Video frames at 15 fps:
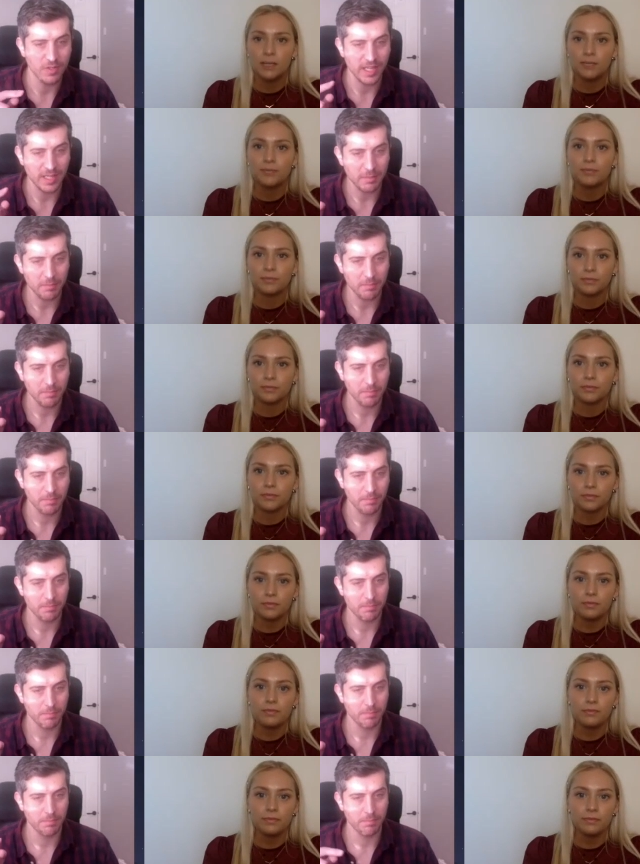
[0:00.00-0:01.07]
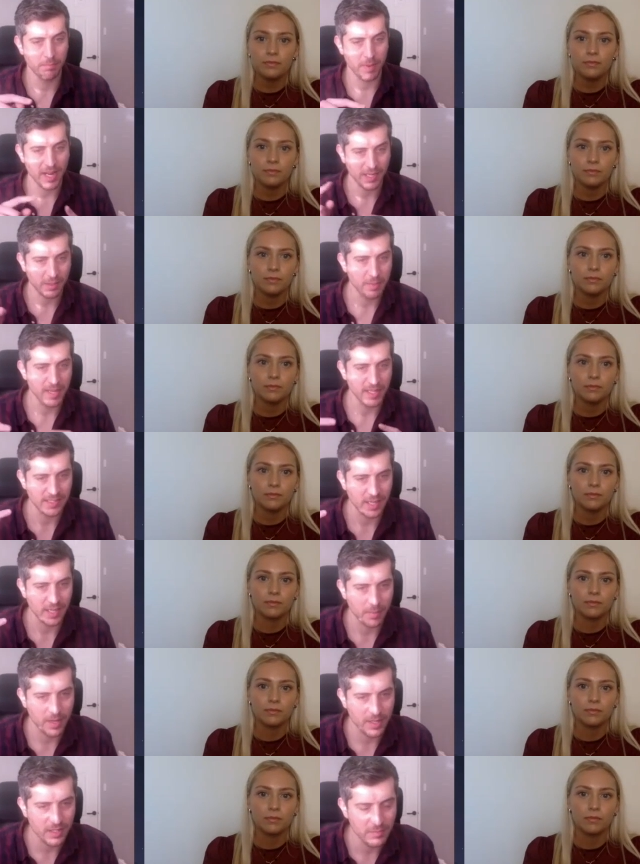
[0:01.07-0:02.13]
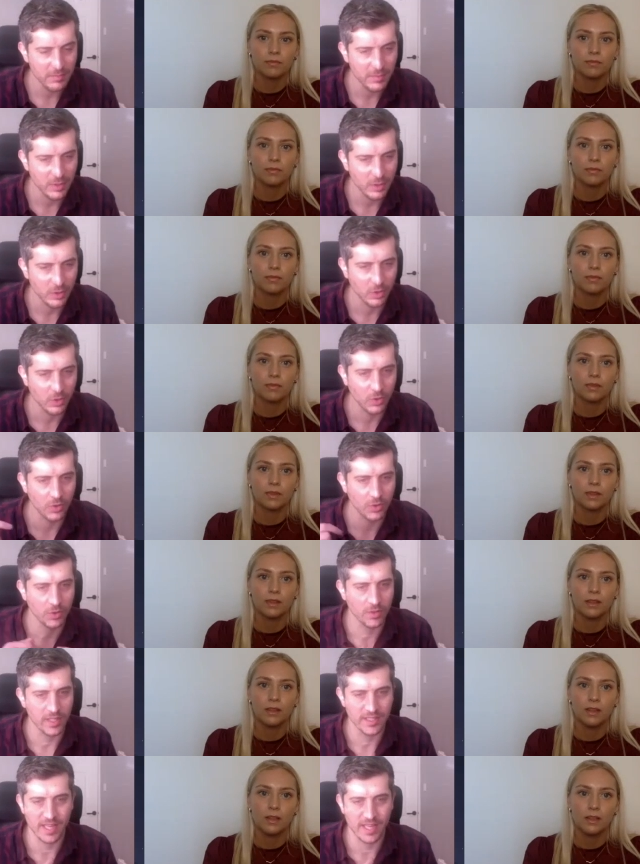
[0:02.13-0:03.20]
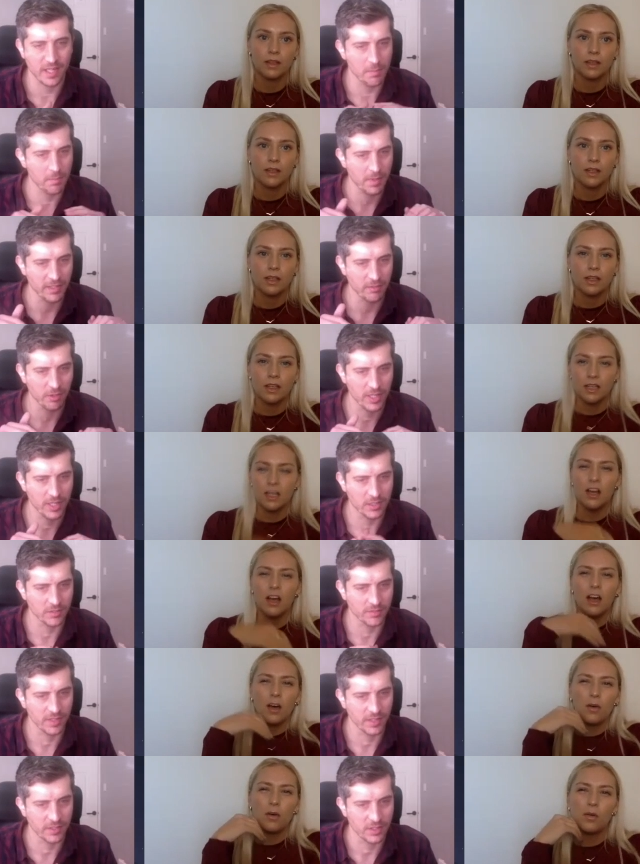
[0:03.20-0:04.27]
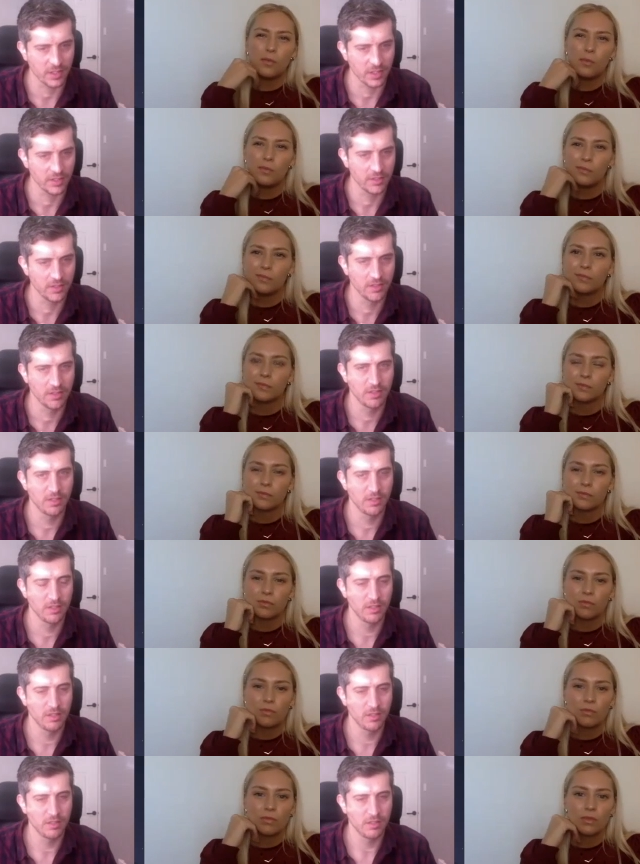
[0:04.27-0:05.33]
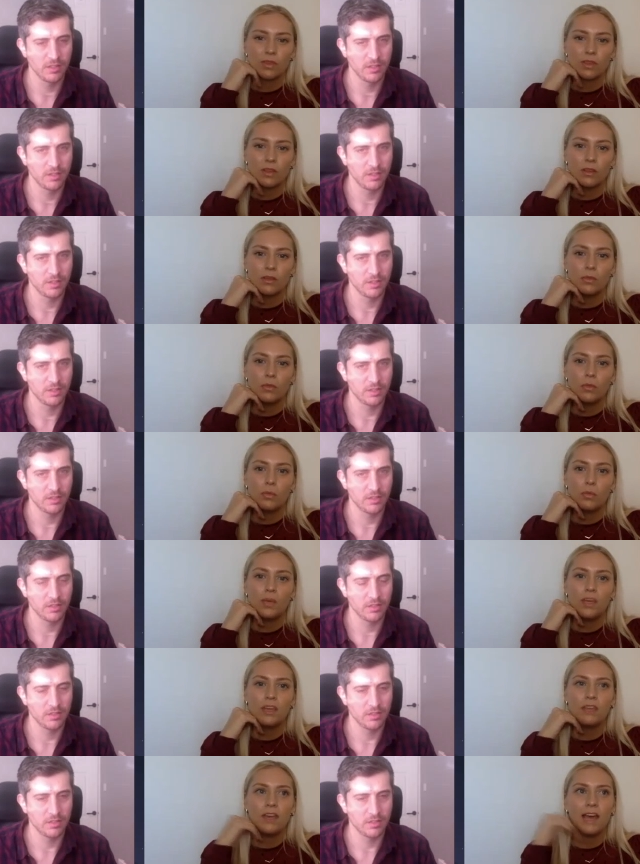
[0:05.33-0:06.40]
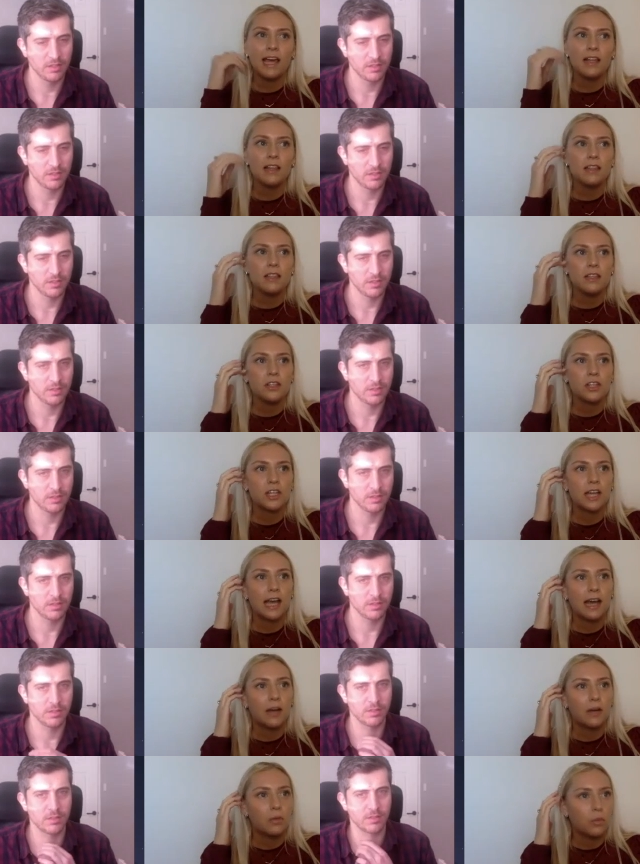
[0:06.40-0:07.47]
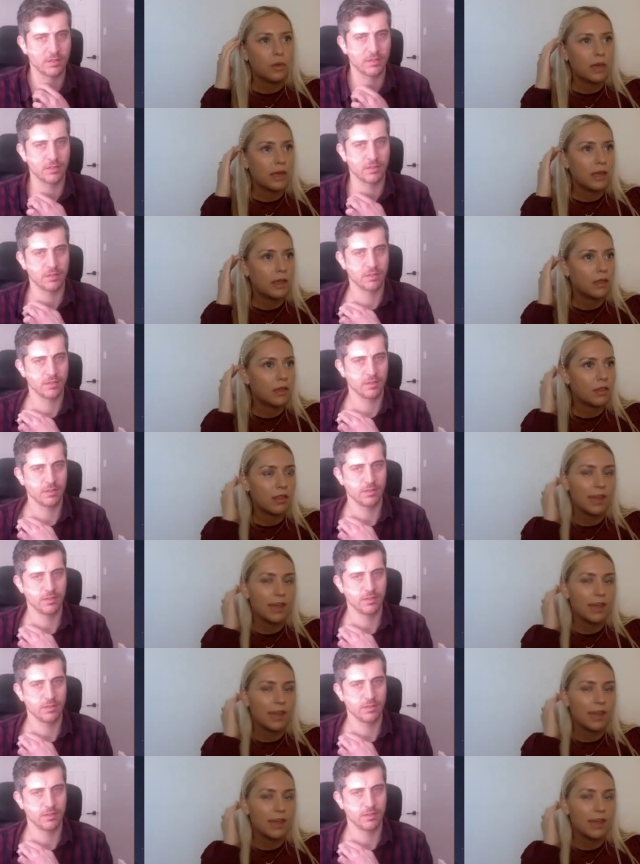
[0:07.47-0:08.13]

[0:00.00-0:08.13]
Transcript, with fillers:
Speaker 1: getting back picked up by them, or is that a complete write off now? Do you know?
Speaker 2: We've had the chat with the